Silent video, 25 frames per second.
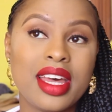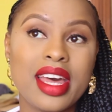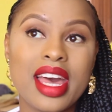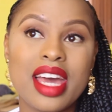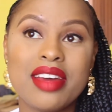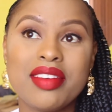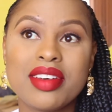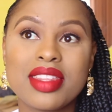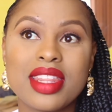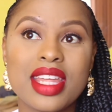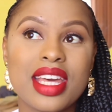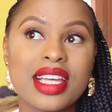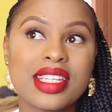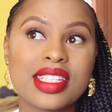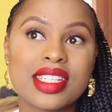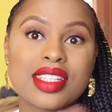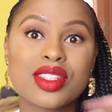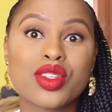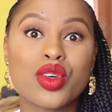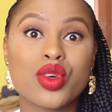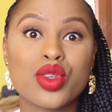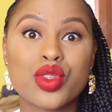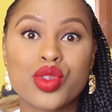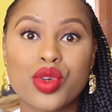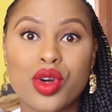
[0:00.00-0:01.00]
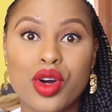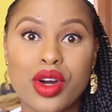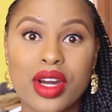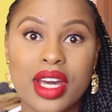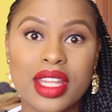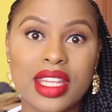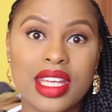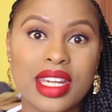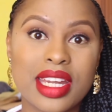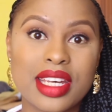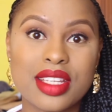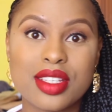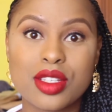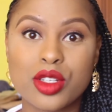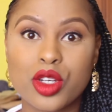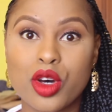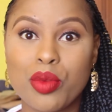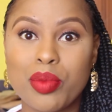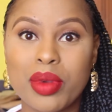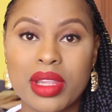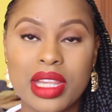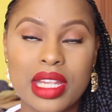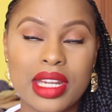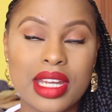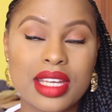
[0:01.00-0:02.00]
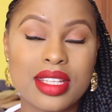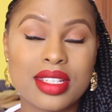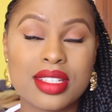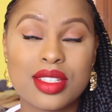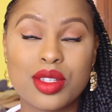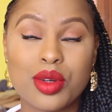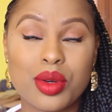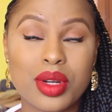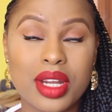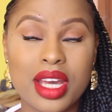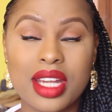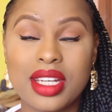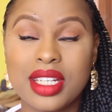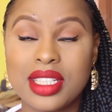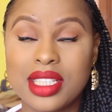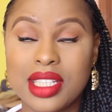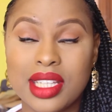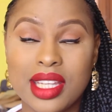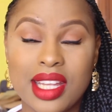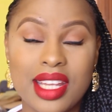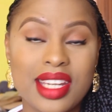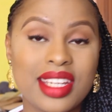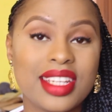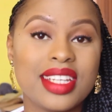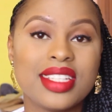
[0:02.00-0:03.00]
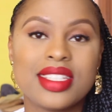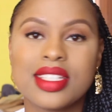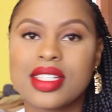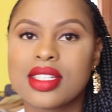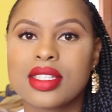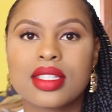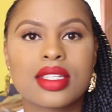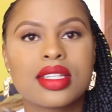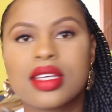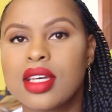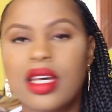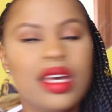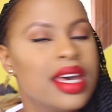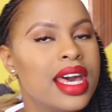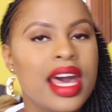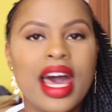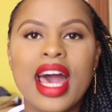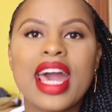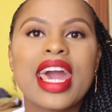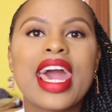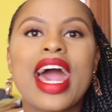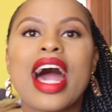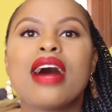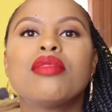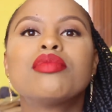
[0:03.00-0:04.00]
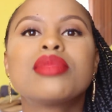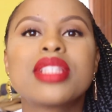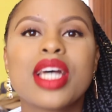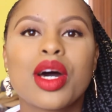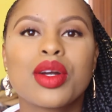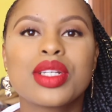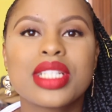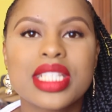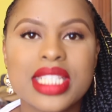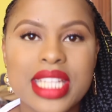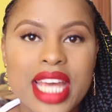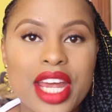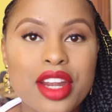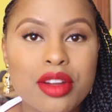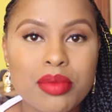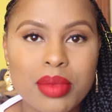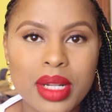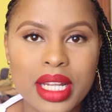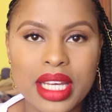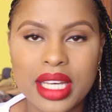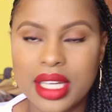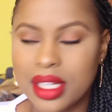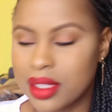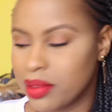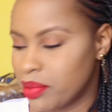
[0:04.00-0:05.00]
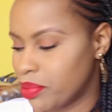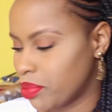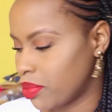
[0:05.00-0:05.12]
everything just goes wrong, and then I stop, and then I don't edit, and then it just comes out terribly.